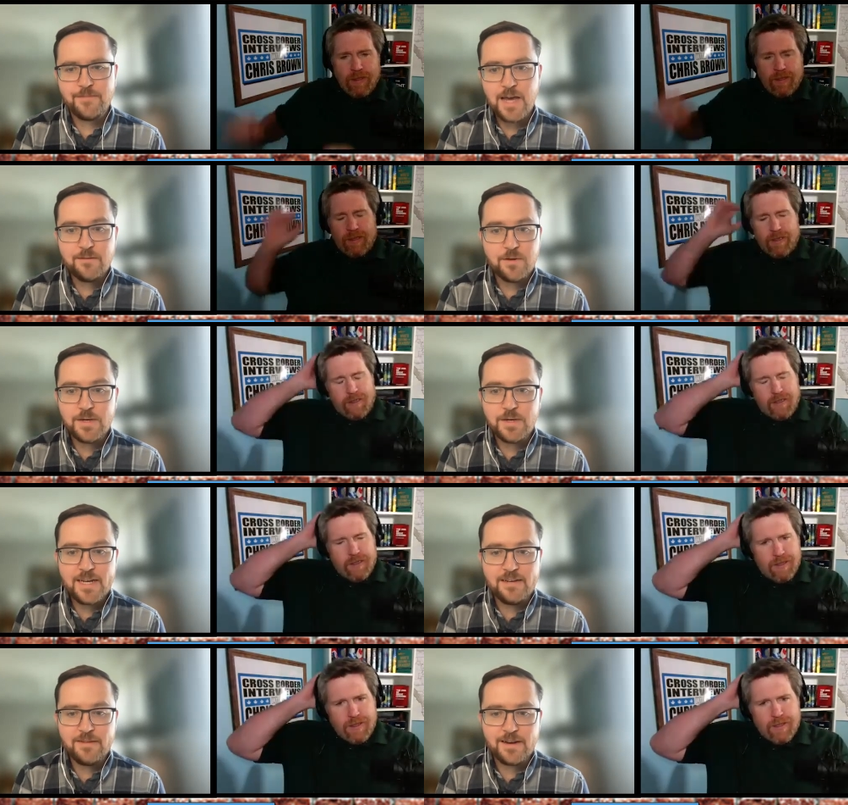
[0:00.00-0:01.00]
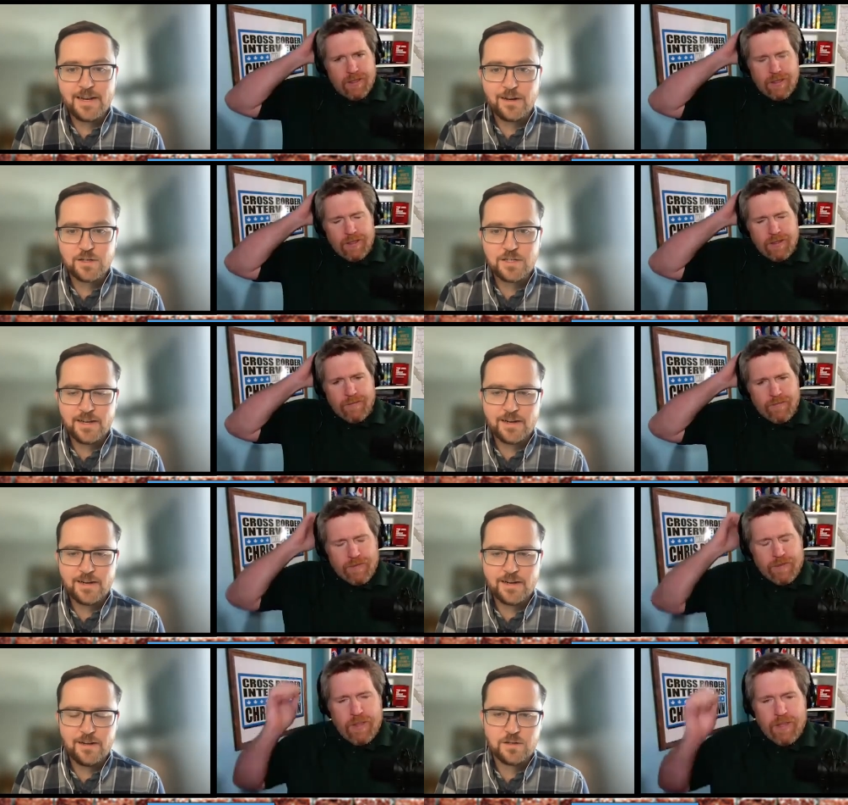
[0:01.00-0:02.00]
Speaker 1: Yeah, no, it did. It, it looked it
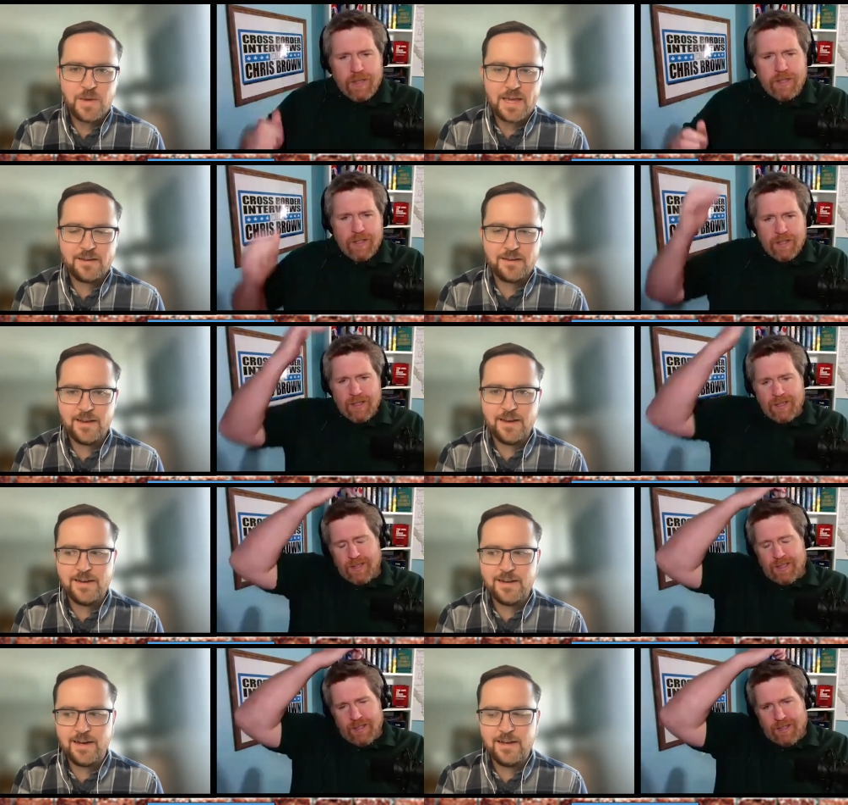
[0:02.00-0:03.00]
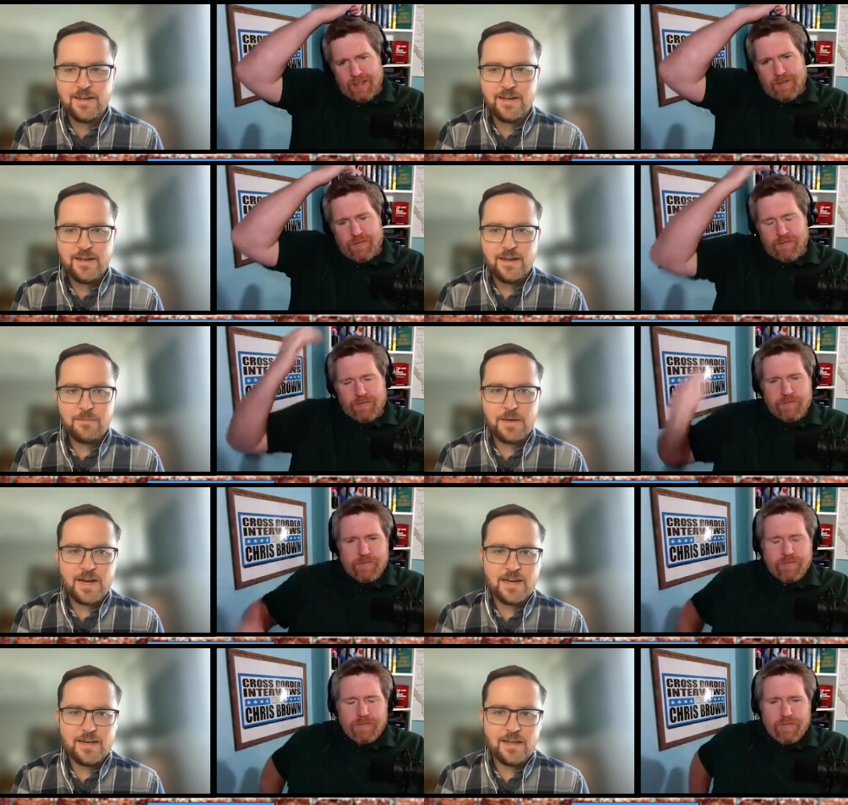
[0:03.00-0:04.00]
looked weak. And uh I mean,
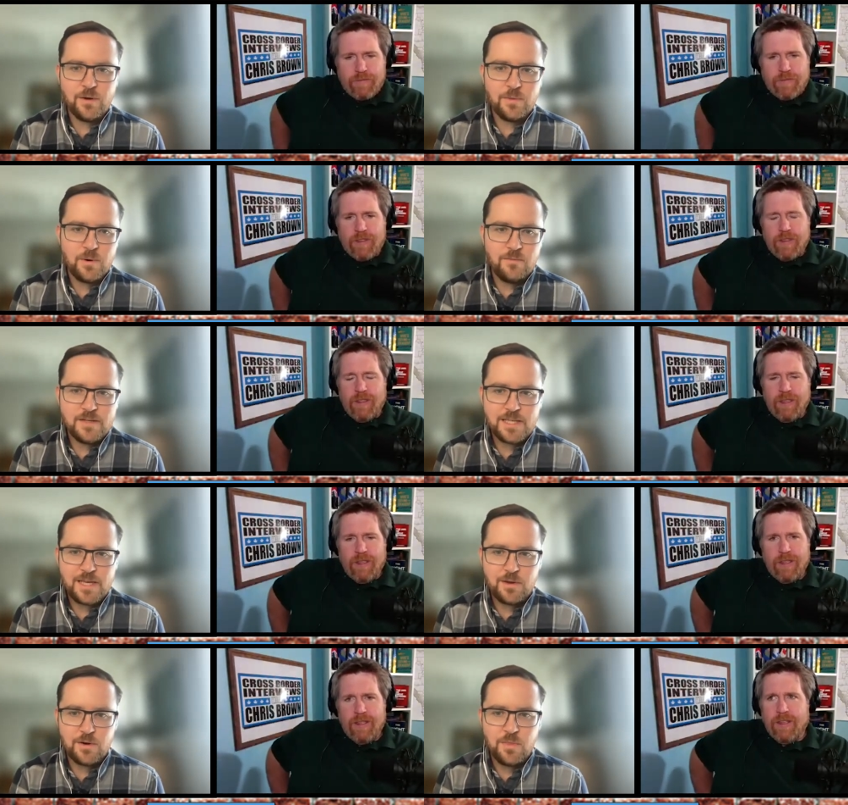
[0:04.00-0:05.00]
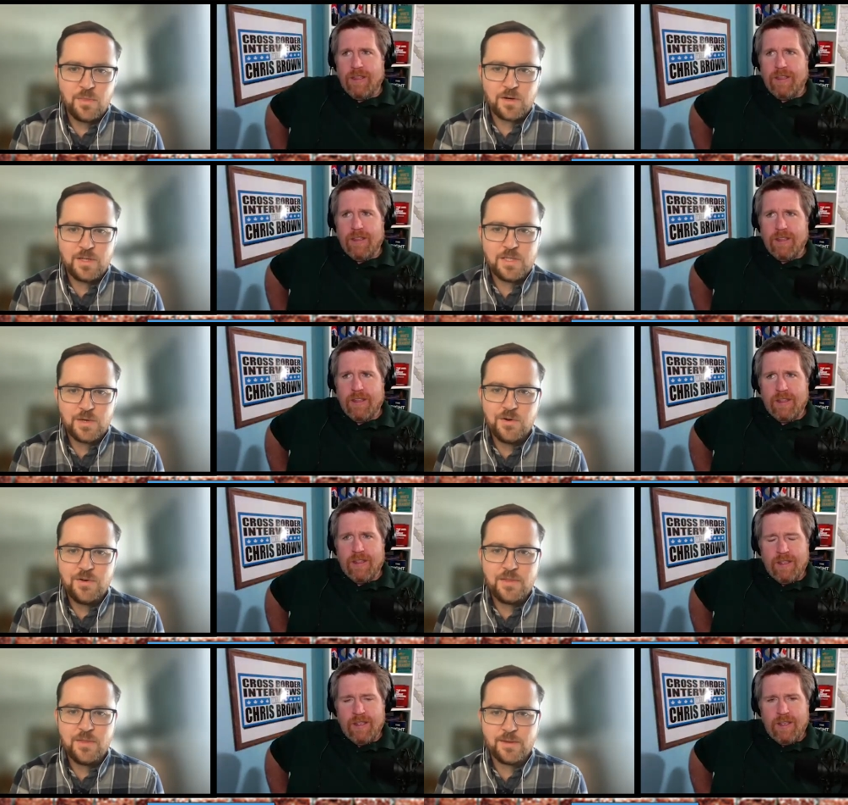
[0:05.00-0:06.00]
I, you know, they're obviously they're they're
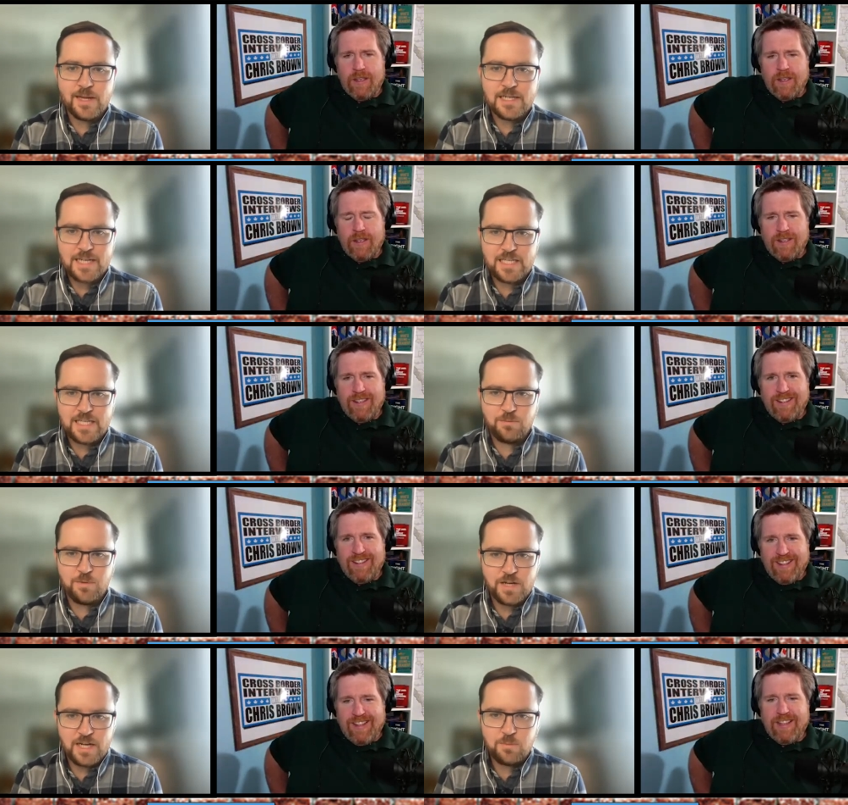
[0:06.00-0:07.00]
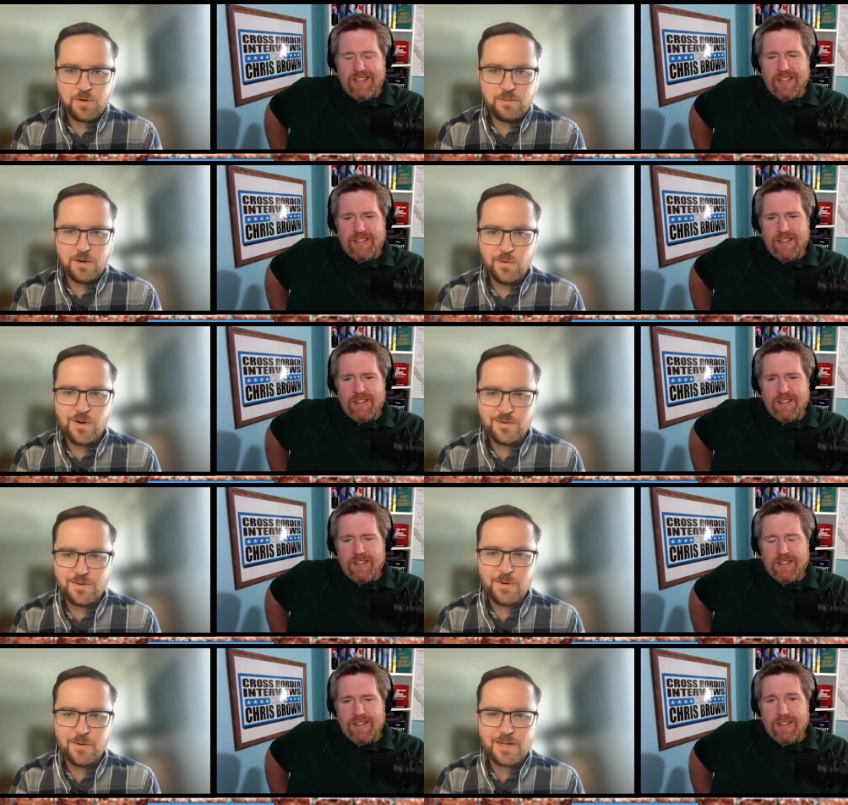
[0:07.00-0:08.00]
concerned and they're a little des- they're desperate about
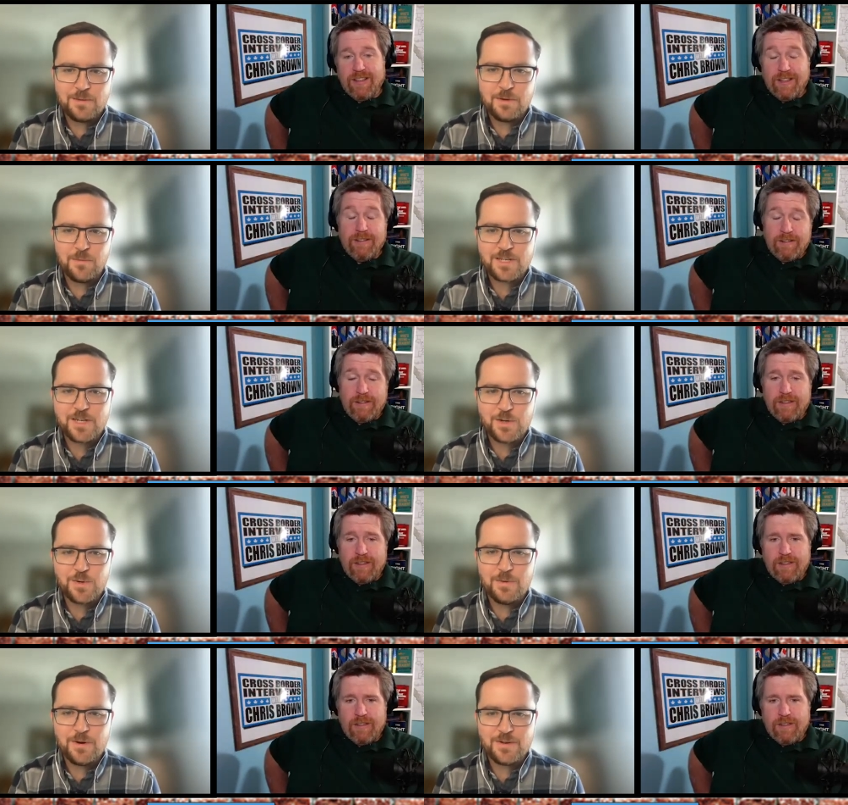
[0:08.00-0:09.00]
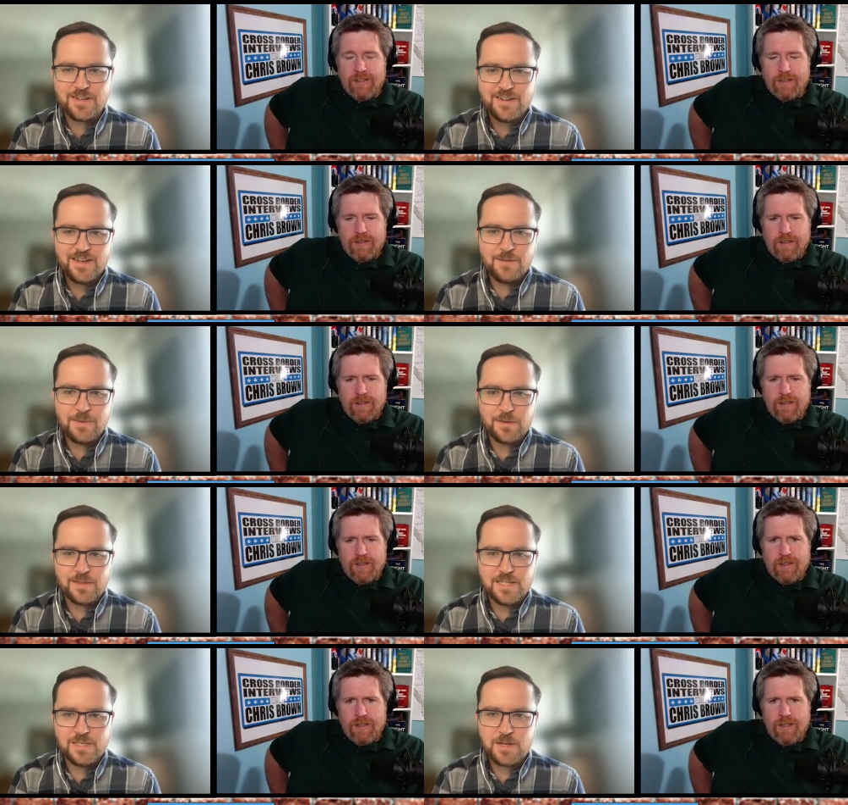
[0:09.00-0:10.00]
about what about what to do about
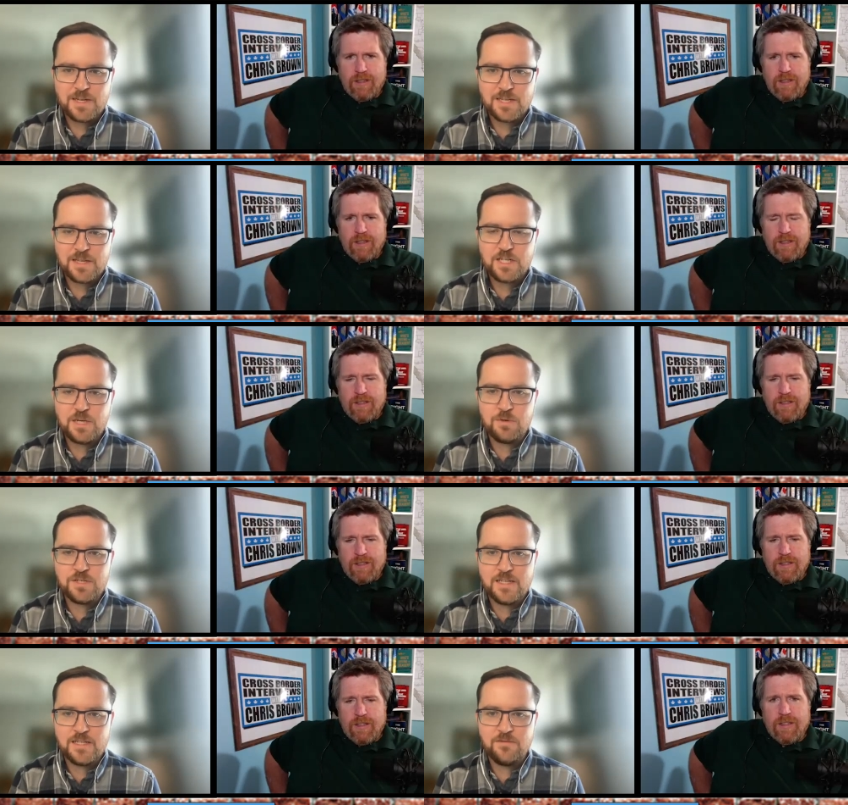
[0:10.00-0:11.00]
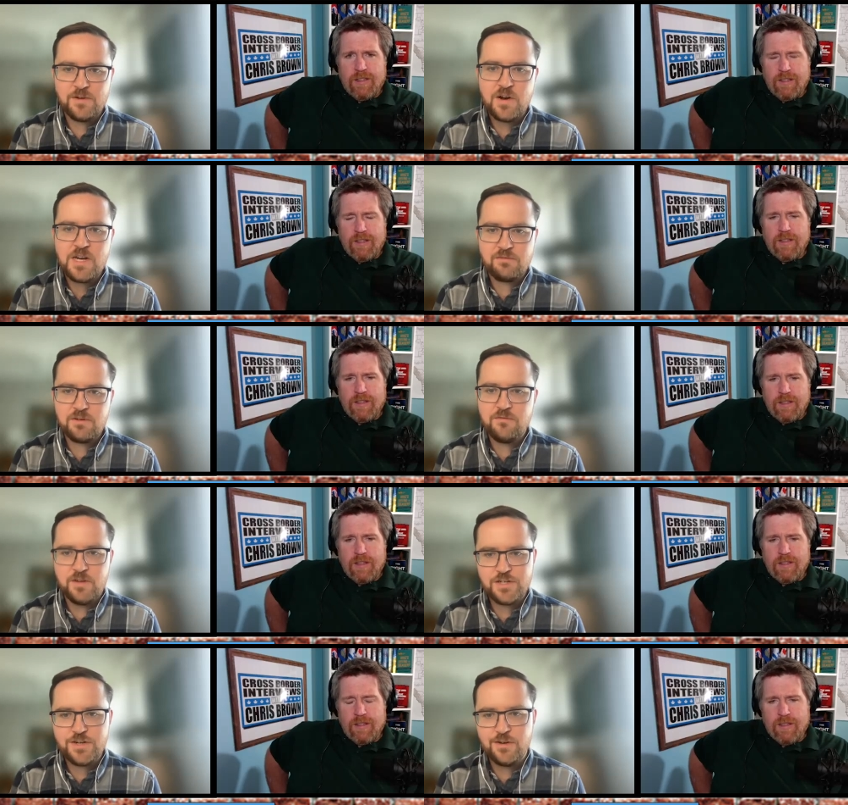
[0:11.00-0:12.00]
about this, because I think she presents a very different
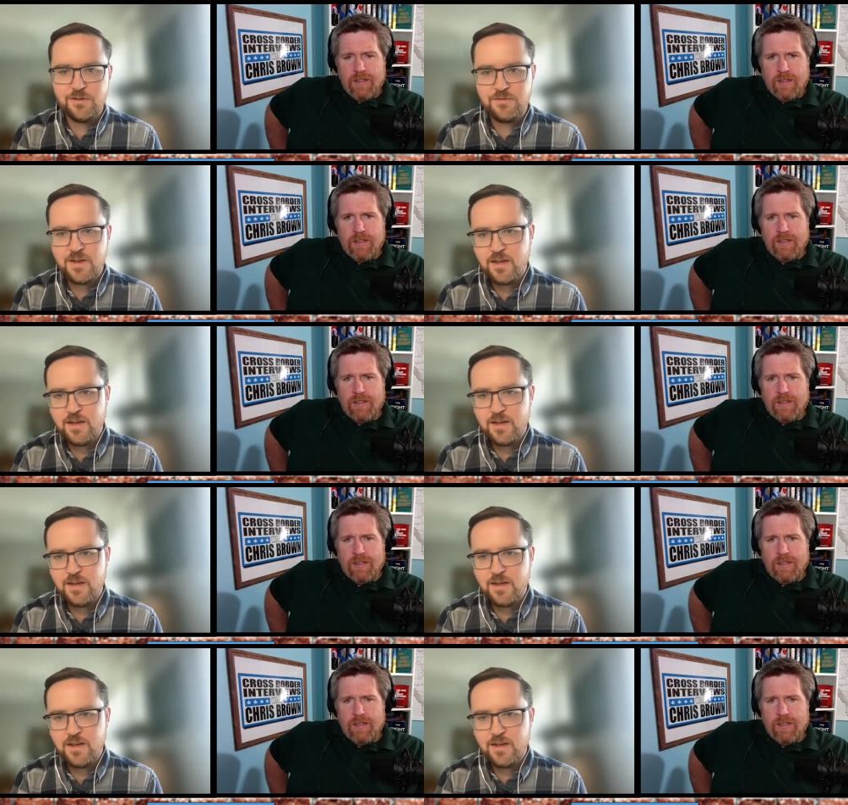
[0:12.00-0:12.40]
vision of